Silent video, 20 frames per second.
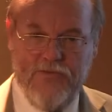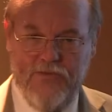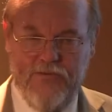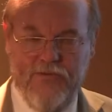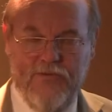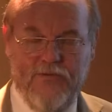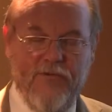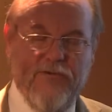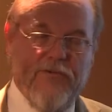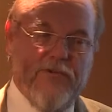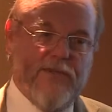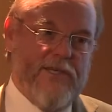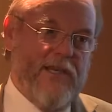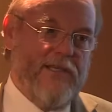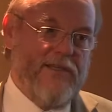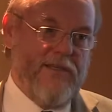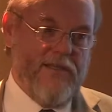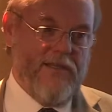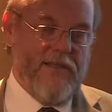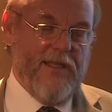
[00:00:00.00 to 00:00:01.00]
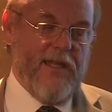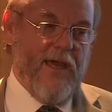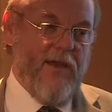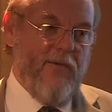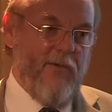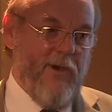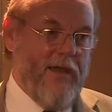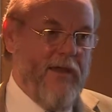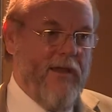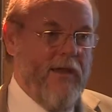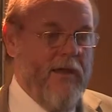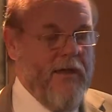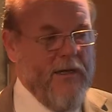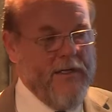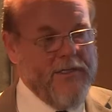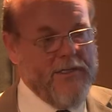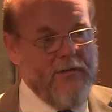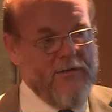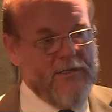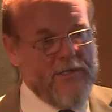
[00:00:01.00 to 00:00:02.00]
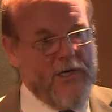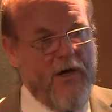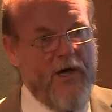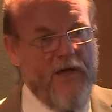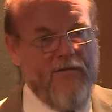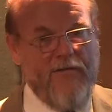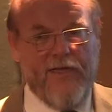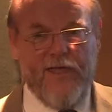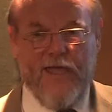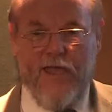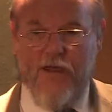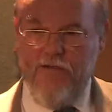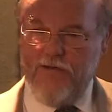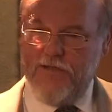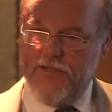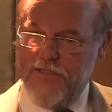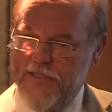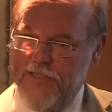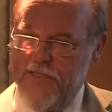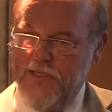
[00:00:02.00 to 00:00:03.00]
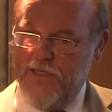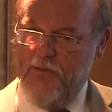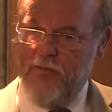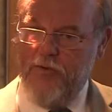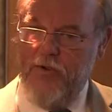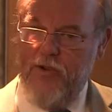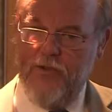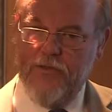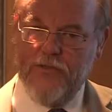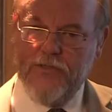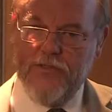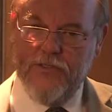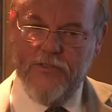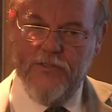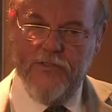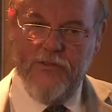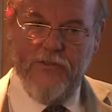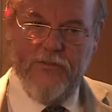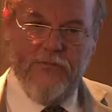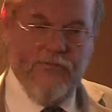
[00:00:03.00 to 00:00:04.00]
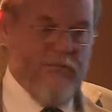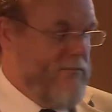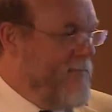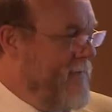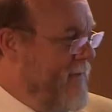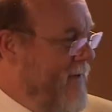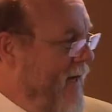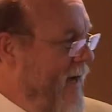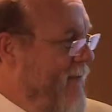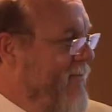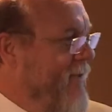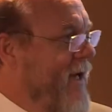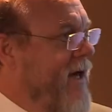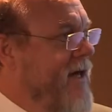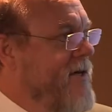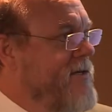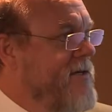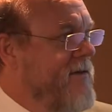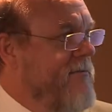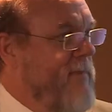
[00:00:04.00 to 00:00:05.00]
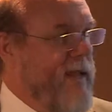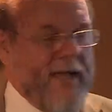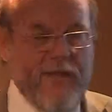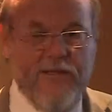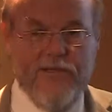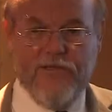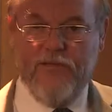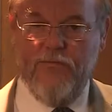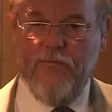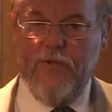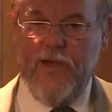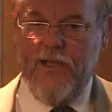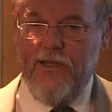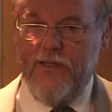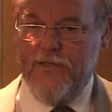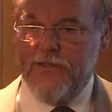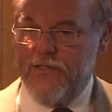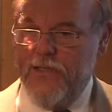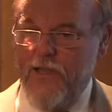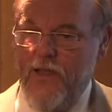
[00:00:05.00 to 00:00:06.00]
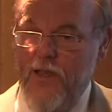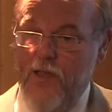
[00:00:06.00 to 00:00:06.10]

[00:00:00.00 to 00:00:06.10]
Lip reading: tool will refuse access to the gateway. So it's a kind of a carrot and stick approach to application blacklists and whitelists.